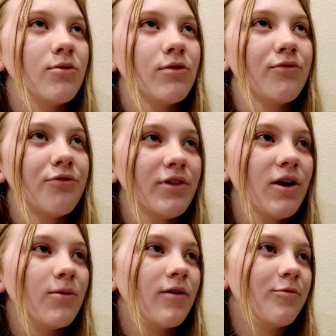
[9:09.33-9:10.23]
there's a
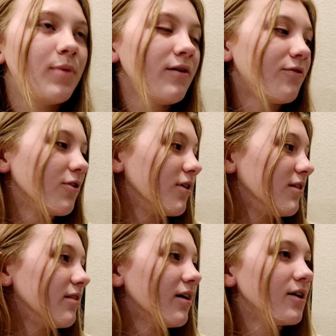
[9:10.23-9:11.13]
flow of buffer
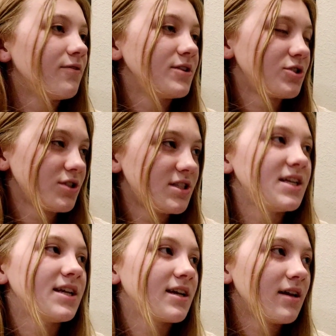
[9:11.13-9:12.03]
instead of it just
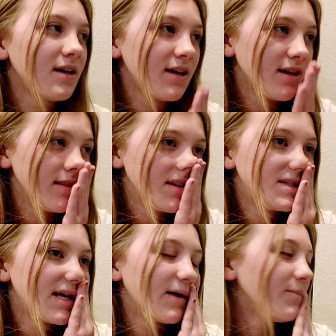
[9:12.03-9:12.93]
sitting in the
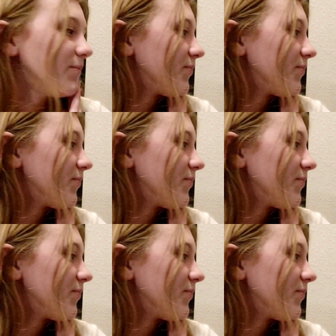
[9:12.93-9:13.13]
gel.